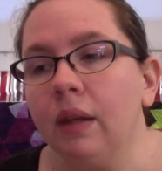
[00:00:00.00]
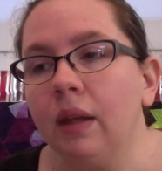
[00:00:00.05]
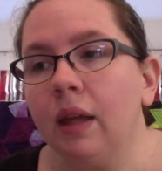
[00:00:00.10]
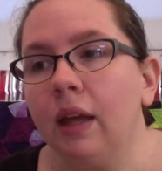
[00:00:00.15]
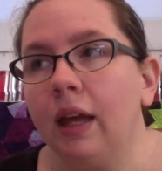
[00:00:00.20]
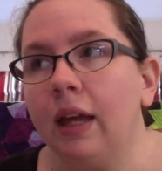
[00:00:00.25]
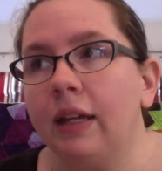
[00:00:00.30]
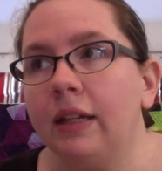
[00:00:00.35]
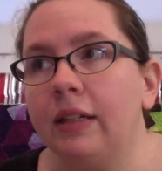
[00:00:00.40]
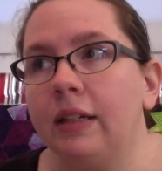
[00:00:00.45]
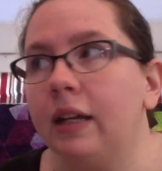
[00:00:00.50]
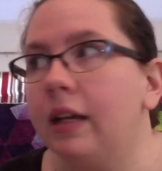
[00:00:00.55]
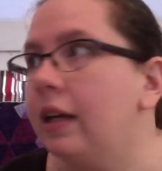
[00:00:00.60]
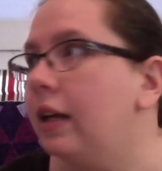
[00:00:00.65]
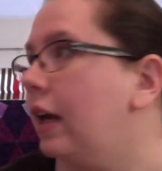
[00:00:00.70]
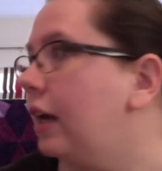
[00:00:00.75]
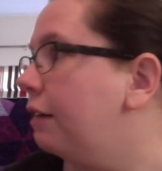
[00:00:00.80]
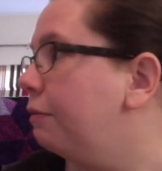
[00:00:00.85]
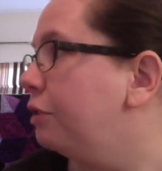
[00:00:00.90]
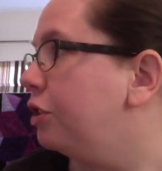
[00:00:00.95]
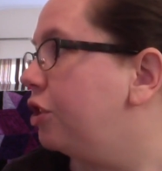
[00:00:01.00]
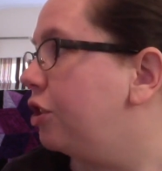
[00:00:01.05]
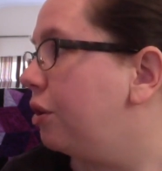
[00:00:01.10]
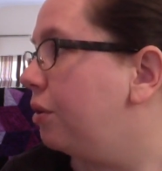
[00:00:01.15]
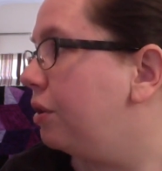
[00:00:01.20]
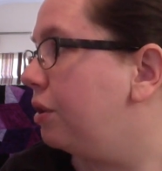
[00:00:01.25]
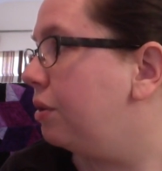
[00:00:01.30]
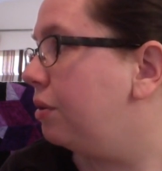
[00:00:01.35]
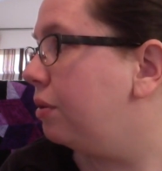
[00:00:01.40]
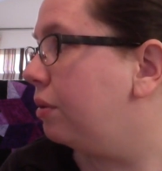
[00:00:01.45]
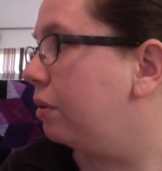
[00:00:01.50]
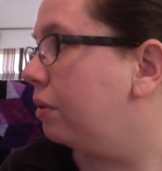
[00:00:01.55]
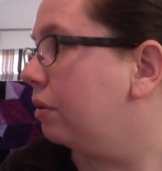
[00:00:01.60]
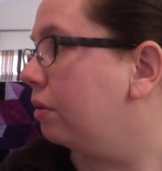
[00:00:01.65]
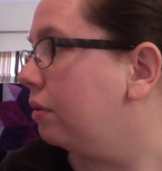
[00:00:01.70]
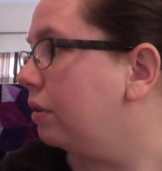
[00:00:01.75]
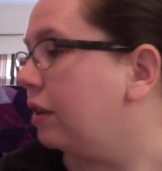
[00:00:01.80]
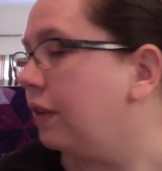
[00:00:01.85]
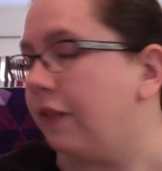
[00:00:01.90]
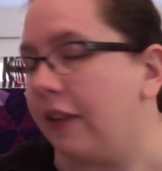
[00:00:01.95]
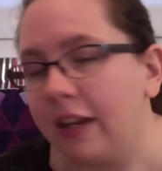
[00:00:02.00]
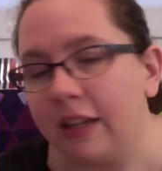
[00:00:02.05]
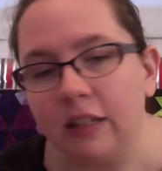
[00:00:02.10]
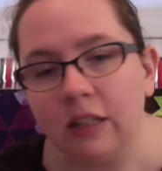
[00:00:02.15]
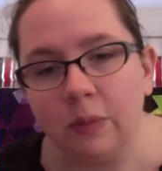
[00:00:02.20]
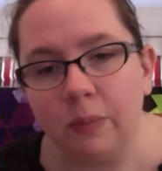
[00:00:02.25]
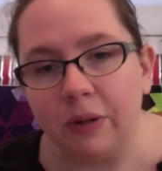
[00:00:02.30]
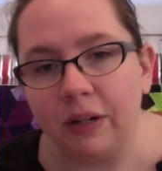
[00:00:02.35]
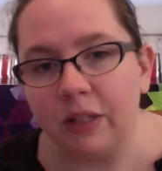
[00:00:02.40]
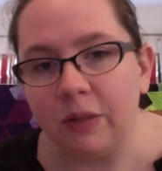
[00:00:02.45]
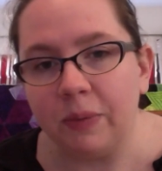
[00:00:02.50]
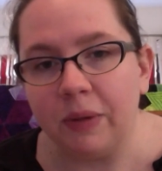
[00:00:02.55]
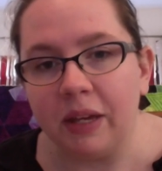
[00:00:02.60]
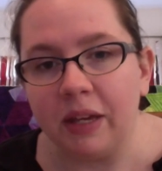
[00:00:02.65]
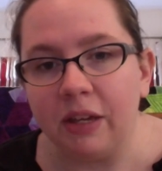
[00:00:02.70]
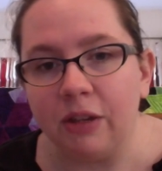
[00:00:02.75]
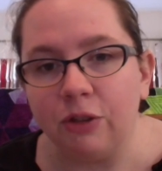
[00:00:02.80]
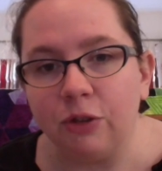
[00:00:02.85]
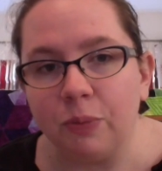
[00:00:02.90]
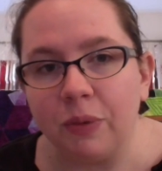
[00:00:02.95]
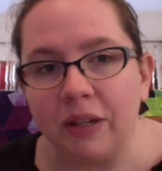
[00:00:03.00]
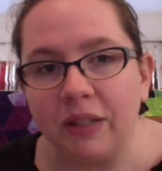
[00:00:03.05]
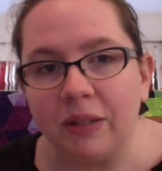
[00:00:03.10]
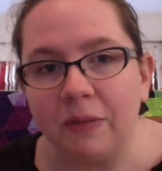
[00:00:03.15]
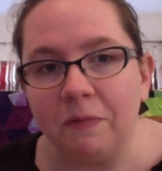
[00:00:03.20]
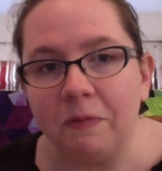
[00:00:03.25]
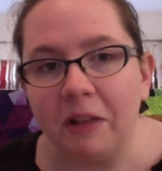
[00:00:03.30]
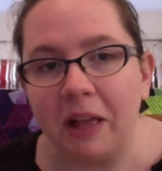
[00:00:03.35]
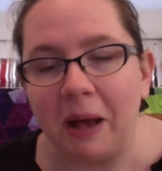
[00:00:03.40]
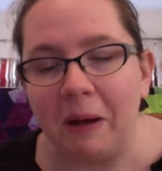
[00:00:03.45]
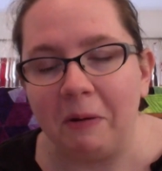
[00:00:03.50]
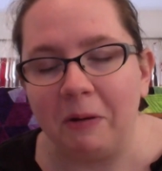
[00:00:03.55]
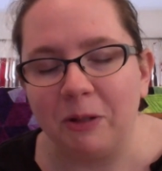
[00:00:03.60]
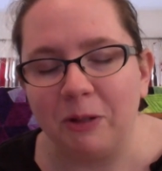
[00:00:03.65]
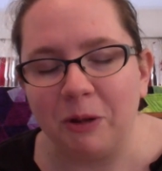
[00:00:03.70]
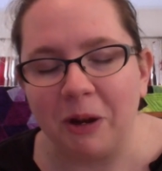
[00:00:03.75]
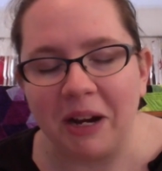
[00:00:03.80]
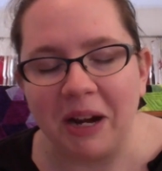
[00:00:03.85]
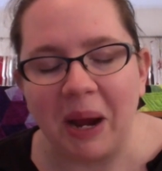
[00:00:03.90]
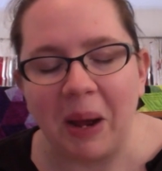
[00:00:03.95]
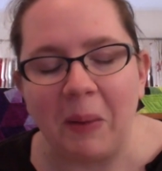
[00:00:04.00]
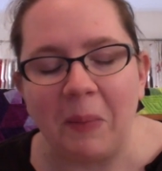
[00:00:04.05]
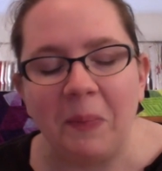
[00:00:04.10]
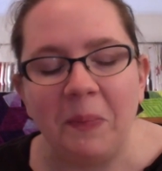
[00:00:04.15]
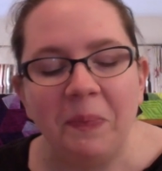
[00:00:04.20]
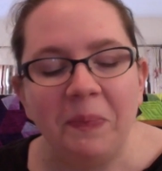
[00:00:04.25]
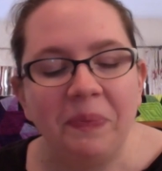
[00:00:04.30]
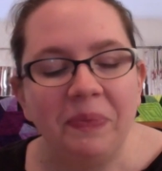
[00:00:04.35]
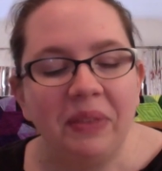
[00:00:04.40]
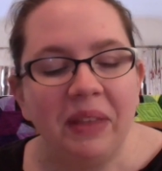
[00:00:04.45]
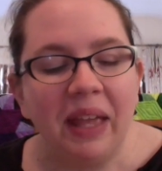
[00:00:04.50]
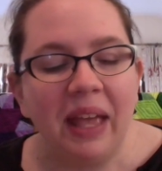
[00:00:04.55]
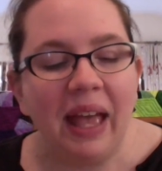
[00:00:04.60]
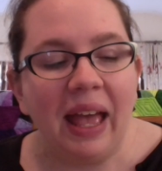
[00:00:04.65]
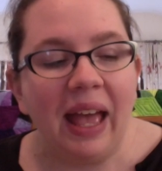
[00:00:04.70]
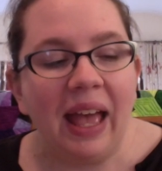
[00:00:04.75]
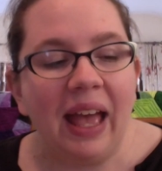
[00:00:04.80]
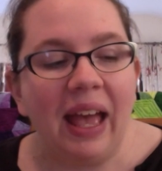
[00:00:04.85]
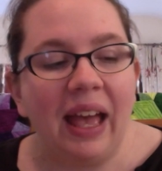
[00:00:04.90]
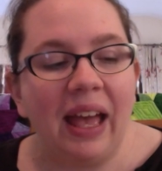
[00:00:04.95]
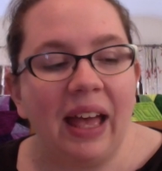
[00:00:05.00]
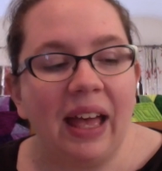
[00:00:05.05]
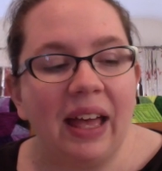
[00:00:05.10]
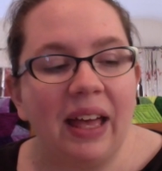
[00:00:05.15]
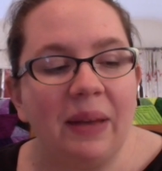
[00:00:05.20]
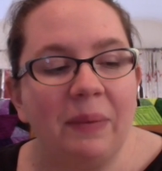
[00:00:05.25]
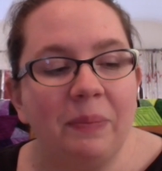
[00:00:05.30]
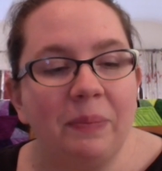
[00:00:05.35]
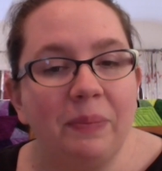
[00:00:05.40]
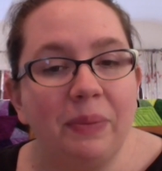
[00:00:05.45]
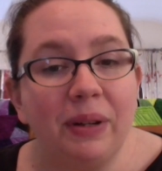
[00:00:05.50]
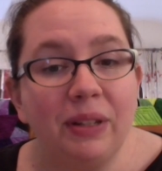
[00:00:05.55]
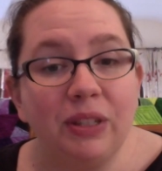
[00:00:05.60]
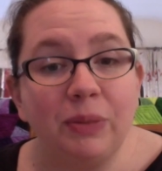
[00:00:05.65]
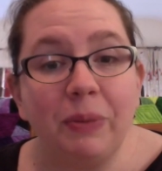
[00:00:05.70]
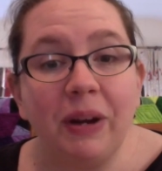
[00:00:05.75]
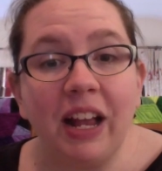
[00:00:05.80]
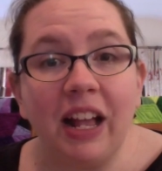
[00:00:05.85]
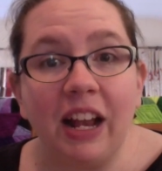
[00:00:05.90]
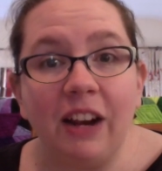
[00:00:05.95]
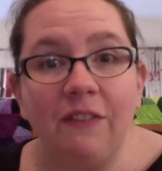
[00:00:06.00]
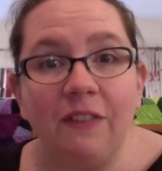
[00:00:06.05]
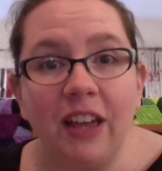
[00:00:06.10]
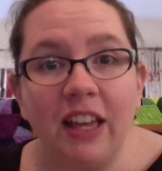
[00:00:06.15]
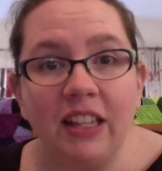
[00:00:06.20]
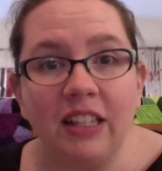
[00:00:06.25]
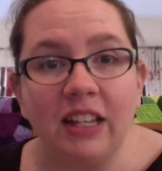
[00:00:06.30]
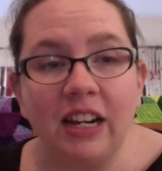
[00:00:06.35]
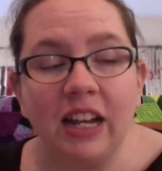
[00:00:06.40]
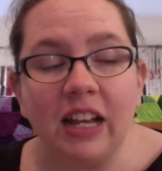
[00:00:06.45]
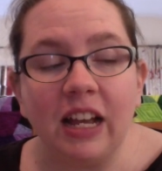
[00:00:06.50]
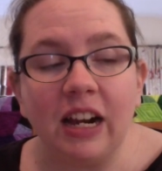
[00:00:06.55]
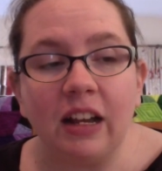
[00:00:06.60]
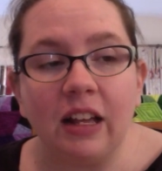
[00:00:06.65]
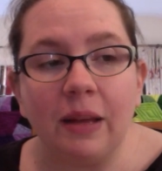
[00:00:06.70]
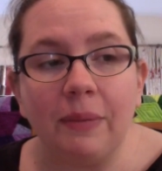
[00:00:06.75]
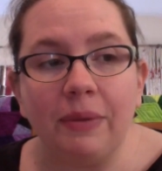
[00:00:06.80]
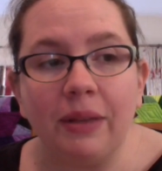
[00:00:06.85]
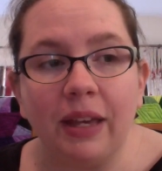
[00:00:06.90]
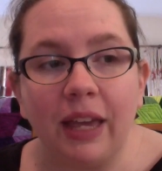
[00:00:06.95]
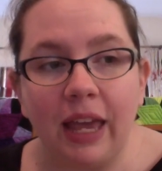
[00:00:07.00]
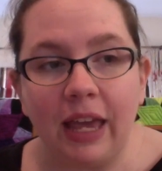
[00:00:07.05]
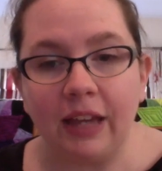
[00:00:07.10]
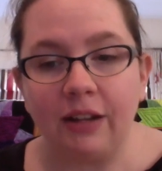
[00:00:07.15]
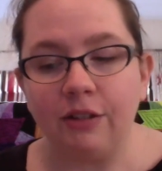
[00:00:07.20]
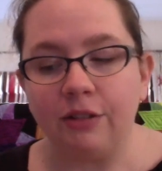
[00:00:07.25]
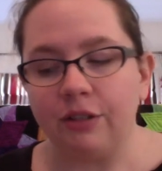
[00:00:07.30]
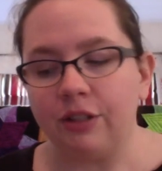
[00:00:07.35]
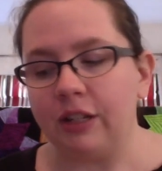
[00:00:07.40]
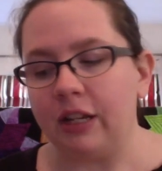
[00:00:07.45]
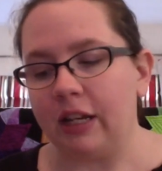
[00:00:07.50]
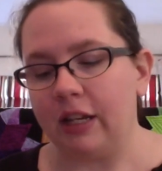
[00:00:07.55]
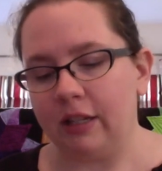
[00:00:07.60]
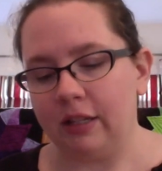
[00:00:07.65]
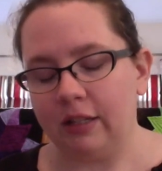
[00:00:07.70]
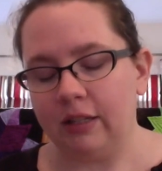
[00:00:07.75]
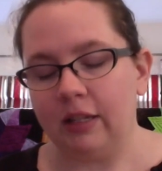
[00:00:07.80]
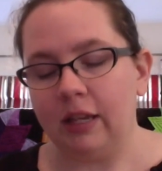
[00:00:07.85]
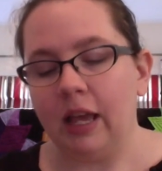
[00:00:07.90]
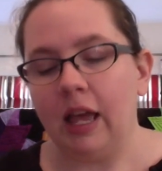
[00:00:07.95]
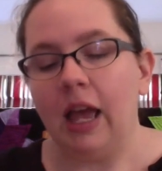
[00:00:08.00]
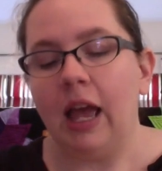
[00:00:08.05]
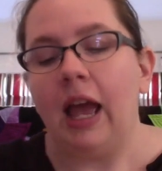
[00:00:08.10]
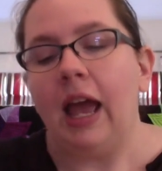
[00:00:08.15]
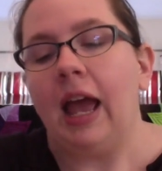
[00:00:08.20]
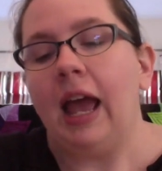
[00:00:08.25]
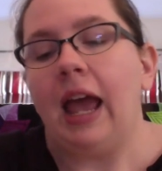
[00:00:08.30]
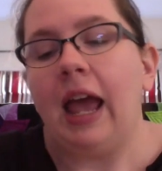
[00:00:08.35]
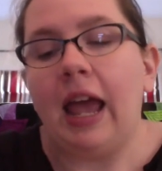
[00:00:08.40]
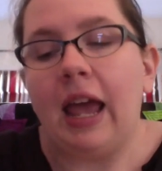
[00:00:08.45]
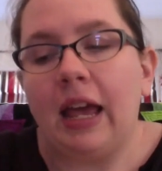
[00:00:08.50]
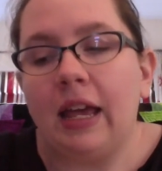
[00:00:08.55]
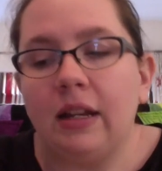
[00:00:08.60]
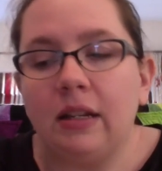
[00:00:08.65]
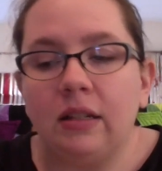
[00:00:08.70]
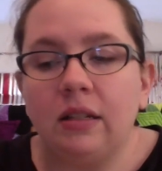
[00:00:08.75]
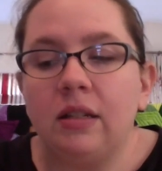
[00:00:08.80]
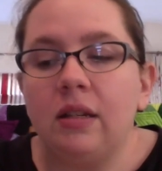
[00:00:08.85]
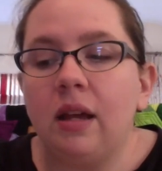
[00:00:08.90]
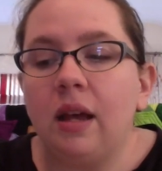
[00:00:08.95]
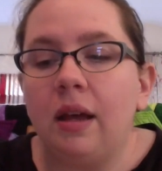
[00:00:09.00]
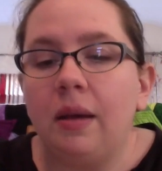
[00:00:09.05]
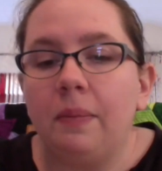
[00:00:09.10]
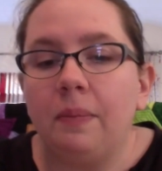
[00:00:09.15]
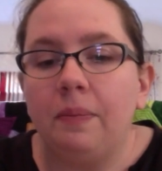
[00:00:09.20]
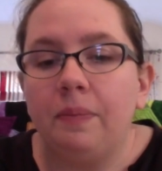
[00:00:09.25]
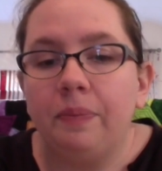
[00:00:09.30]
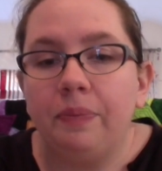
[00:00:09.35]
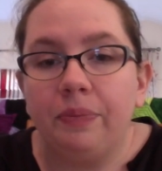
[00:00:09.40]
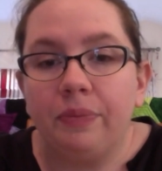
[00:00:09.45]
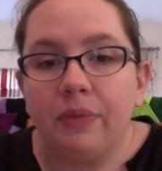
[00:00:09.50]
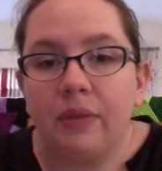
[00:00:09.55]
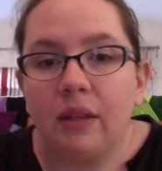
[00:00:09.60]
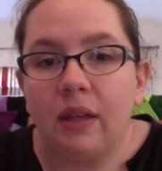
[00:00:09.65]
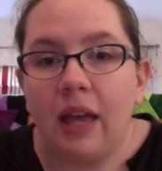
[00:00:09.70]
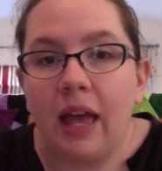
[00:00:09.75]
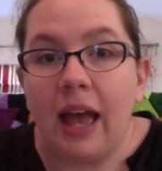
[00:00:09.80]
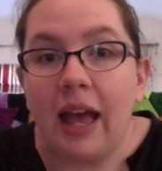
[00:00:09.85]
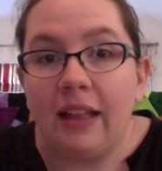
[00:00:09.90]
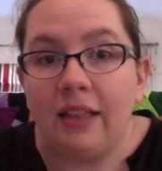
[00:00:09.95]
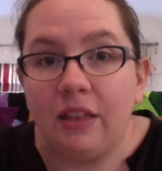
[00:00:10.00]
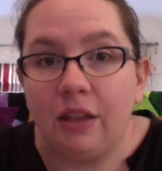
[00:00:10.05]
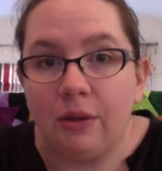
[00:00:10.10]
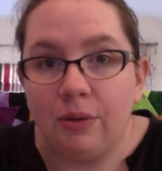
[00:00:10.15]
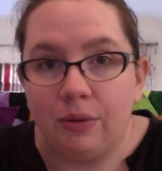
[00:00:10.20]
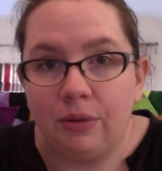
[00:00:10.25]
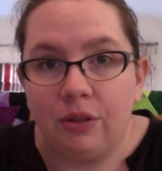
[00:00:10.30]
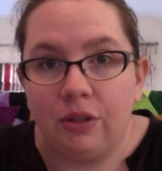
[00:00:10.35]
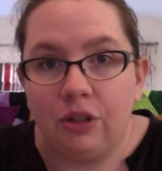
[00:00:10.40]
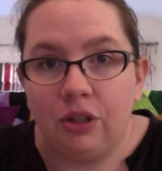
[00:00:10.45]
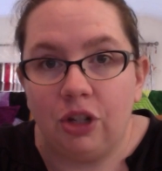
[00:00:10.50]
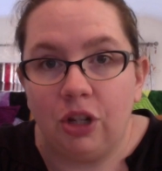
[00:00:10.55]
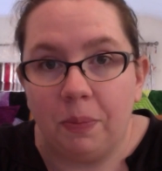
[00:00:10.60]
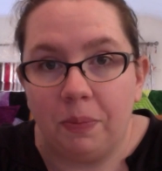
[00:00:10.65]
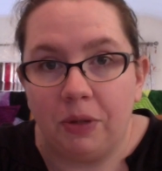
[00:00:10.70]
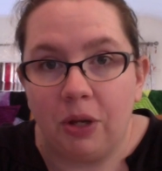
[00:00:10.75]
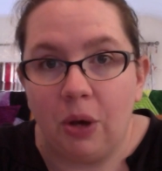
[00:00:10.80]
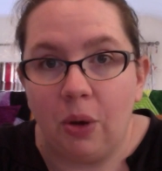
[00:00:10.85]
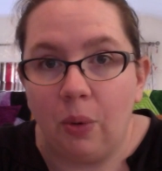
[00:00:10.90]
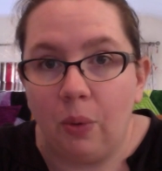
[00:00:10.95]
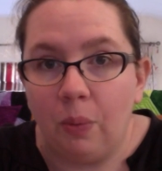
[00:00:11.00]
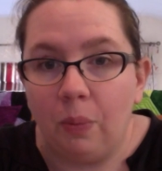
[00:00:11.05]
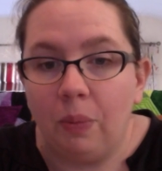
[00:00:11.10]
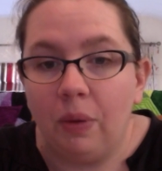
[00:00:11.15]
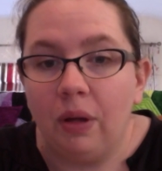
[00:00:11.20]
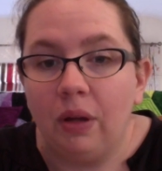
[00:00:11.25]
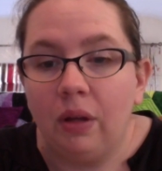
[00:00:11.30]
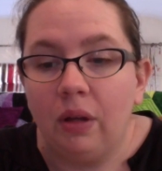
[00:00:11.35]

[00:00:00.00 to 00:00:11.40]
And I would show you the vase, but it's being used by some flowers right now. But I got a vase and I got a couple of candlesticks, and had those shipped home.